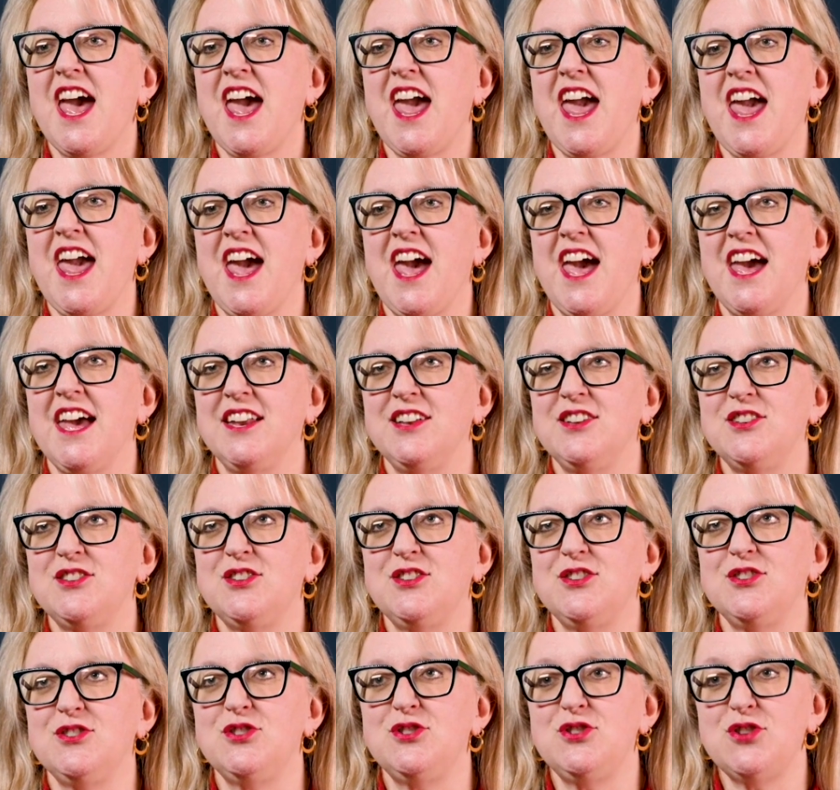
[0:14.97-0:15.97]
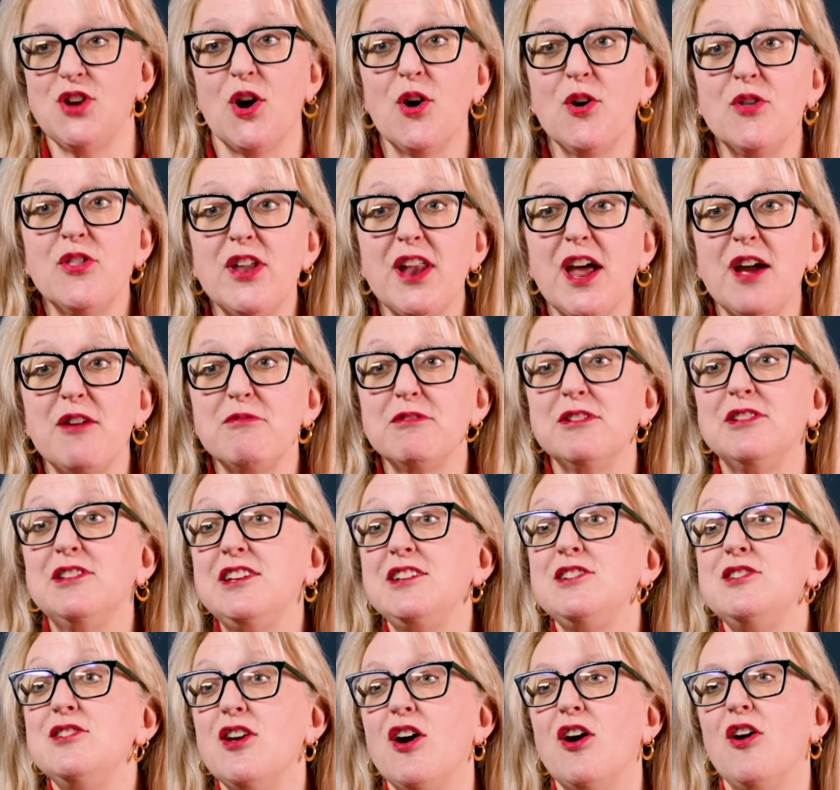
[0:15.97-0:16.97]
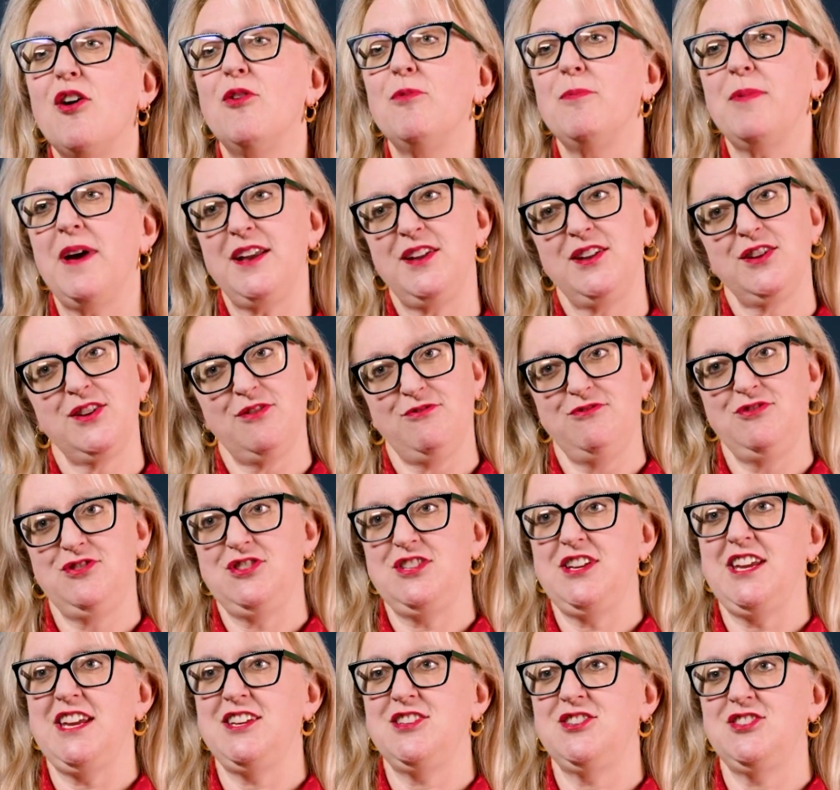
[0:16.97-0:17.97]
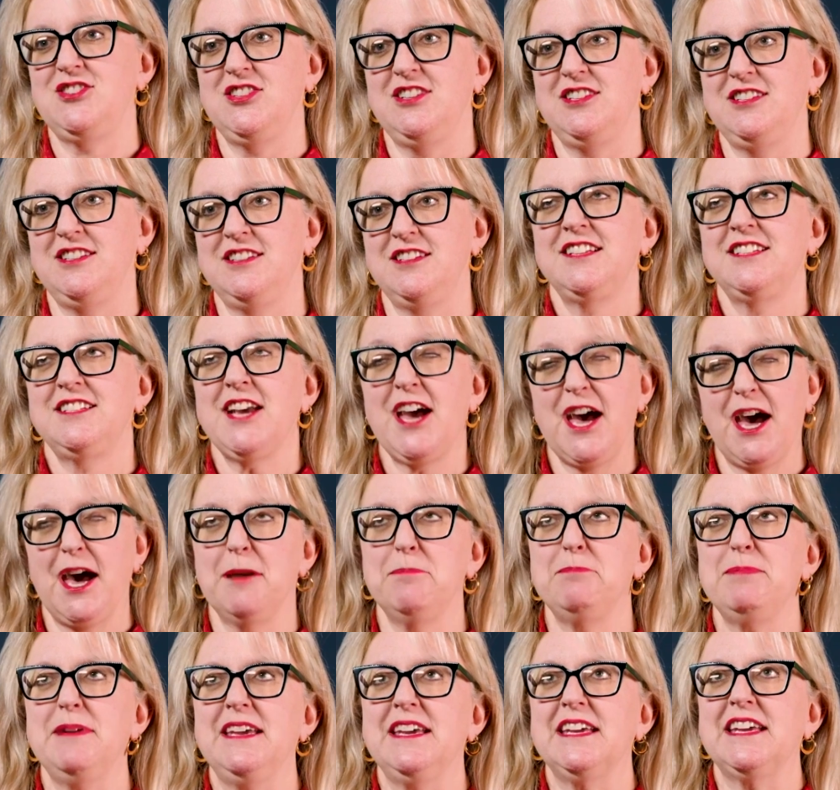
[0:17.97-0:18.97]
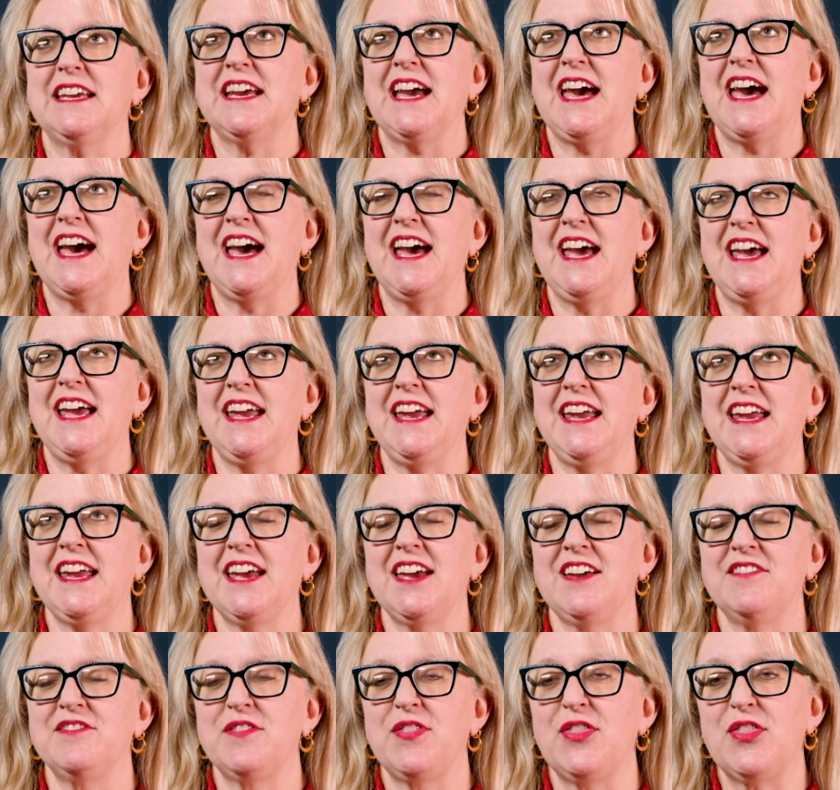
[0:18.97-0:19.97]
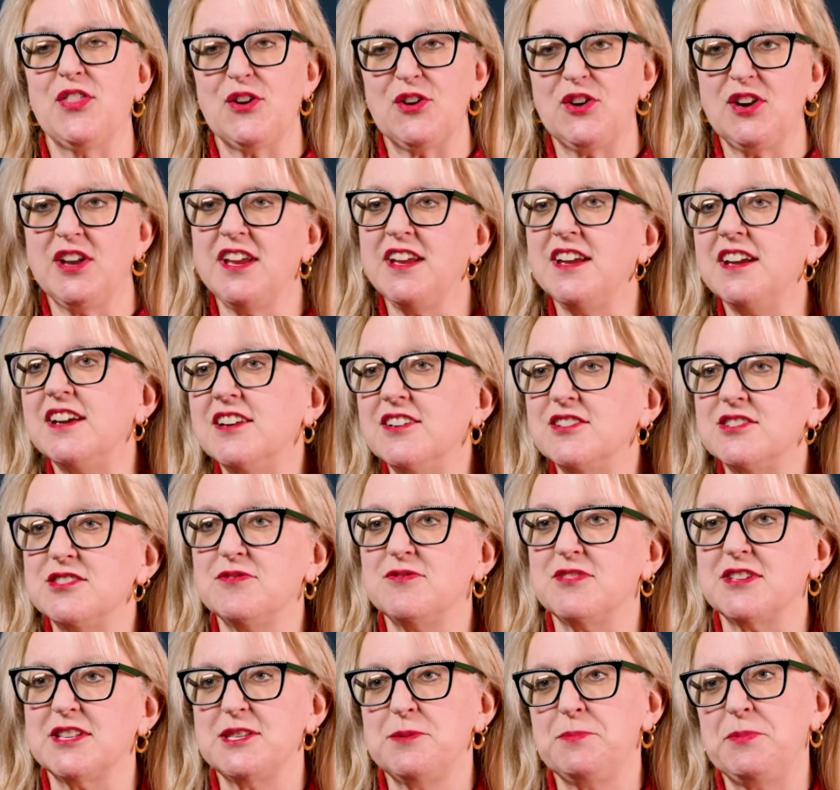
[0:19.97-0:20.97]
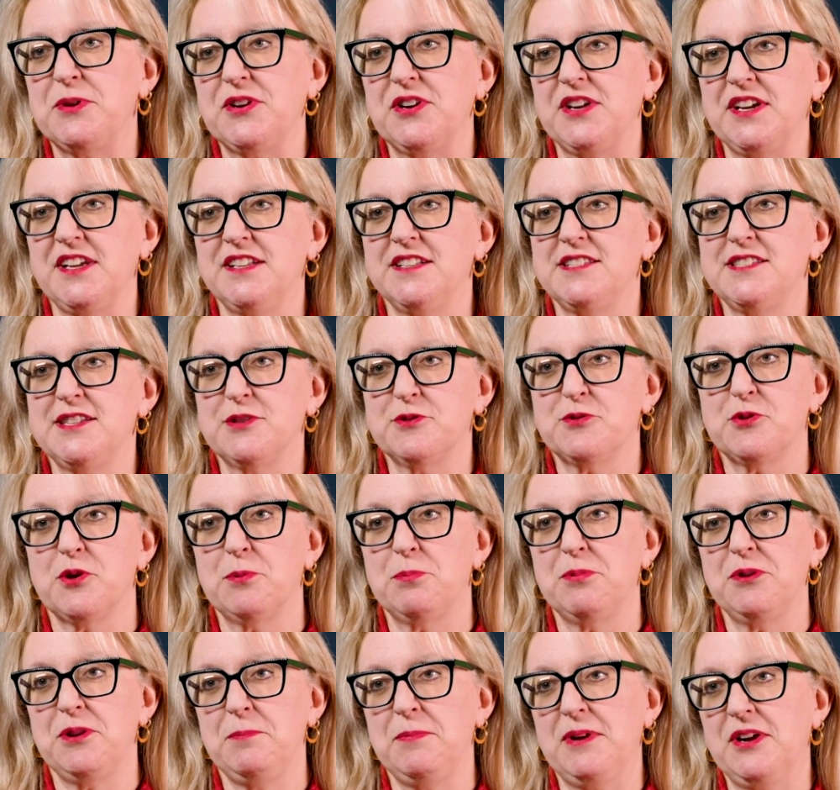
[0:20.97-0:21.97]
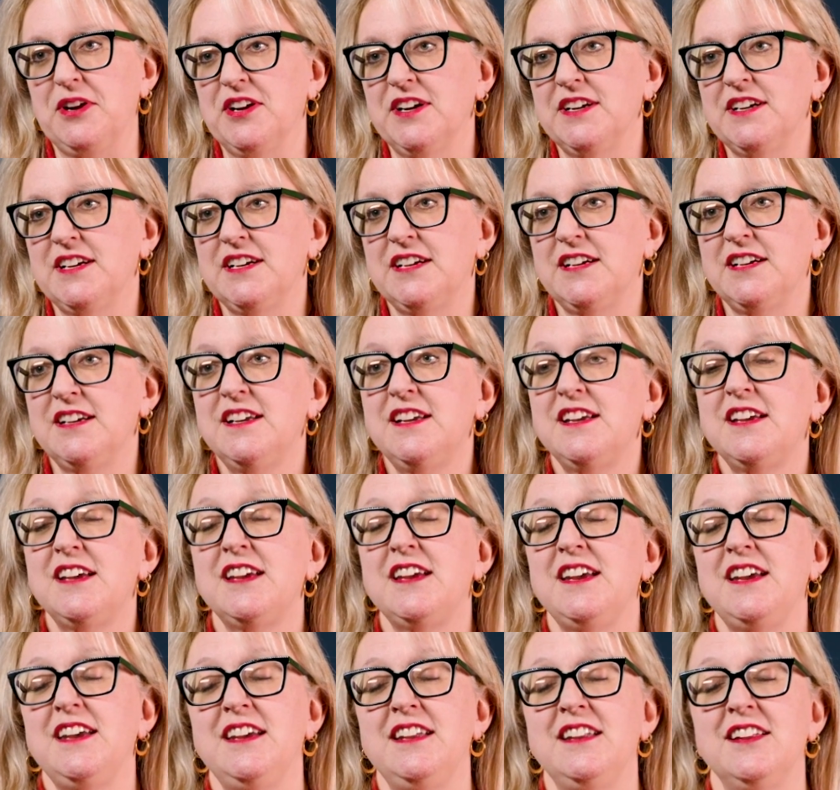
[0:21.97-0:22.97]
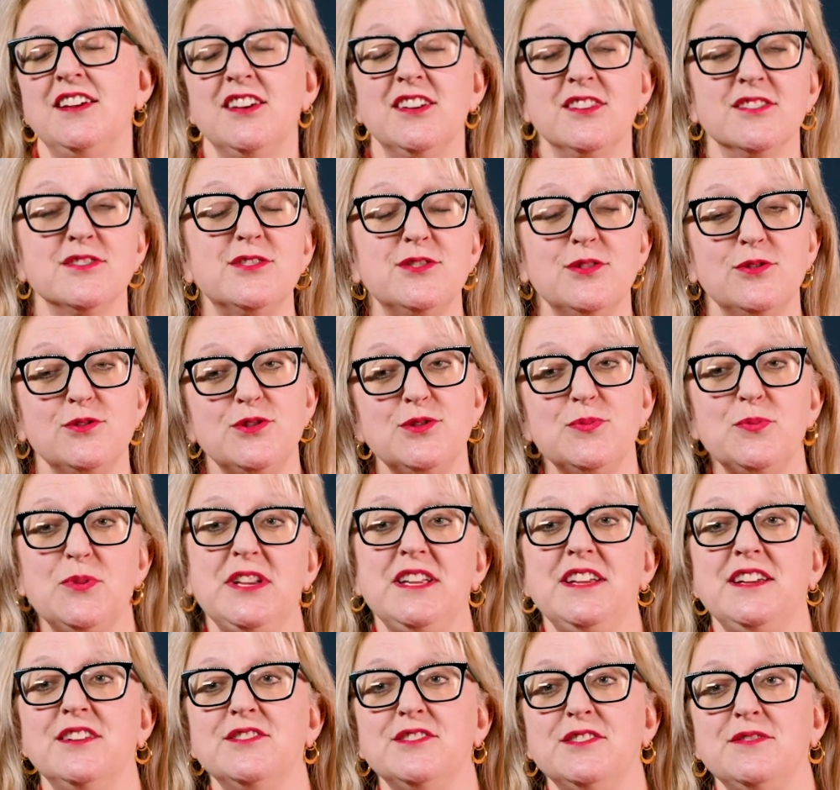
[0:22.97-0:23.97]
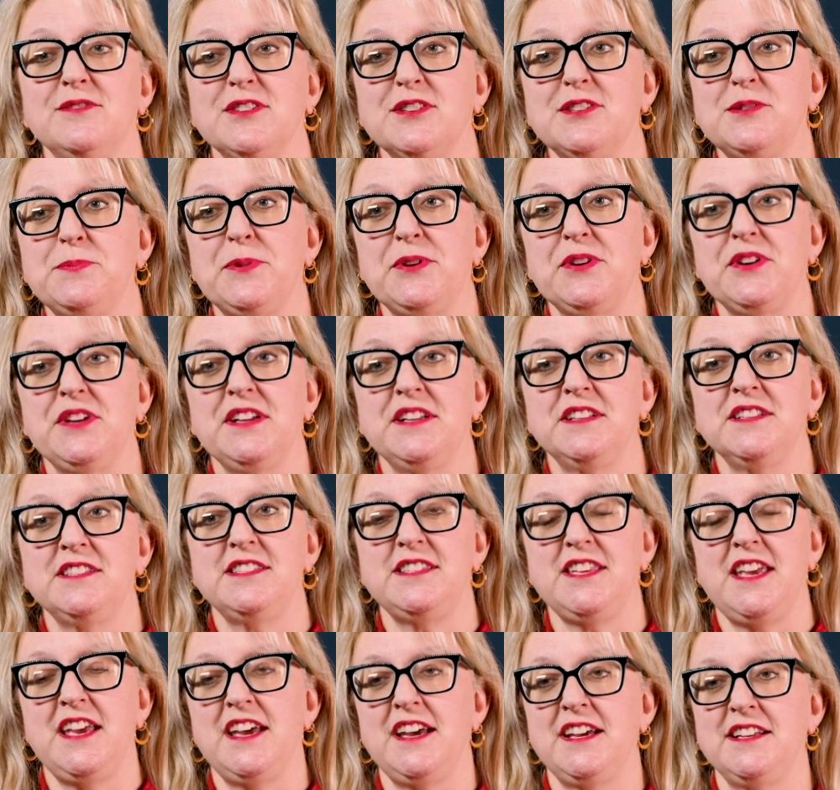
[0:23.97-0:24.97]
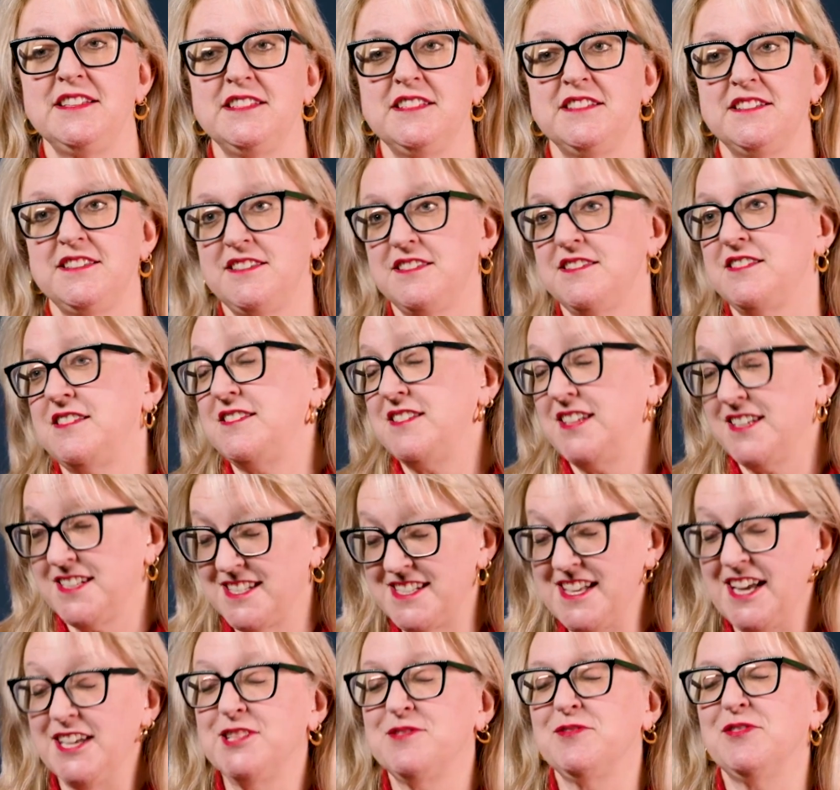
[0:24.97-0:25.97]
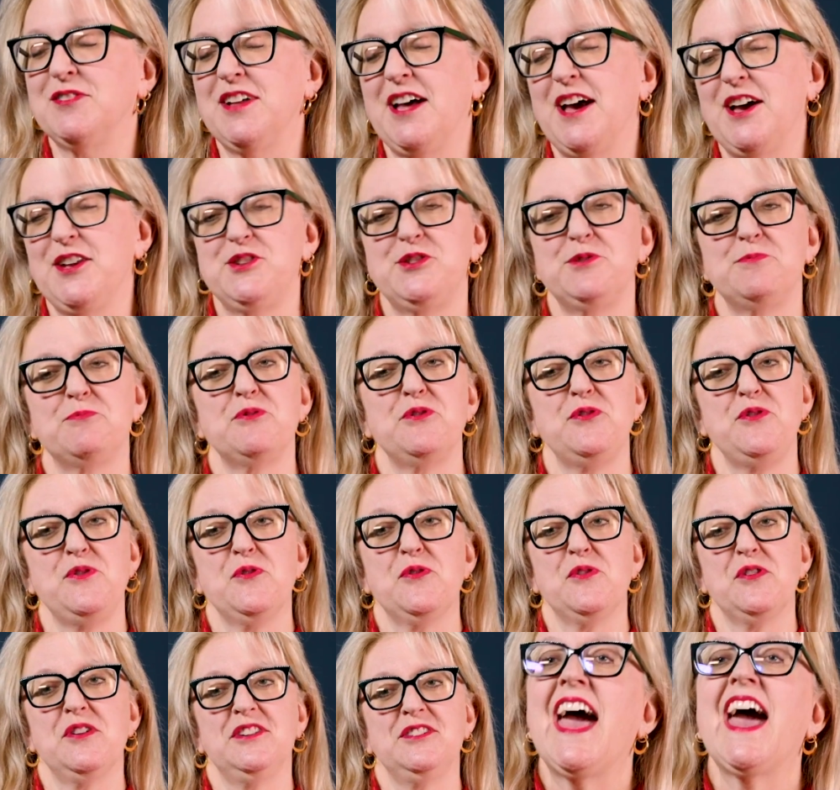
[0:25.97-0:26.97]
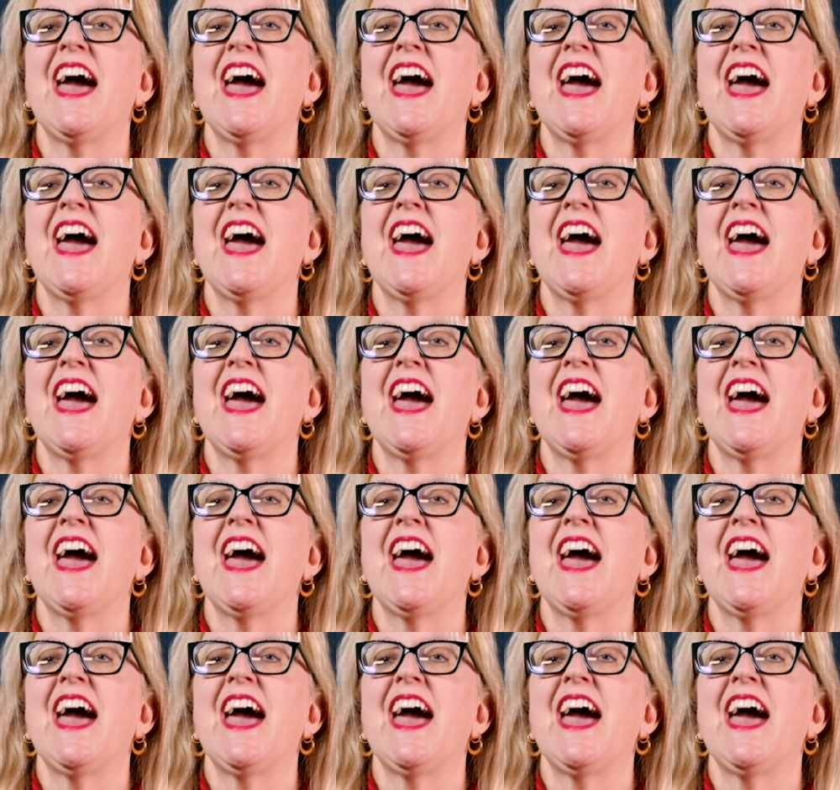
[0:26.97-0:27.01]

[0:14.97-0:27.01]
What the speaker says: And to show that I really know my negotiation topic, I have 30 years of experience in corporate America and also 20 years of experience as a successful entrepreneur.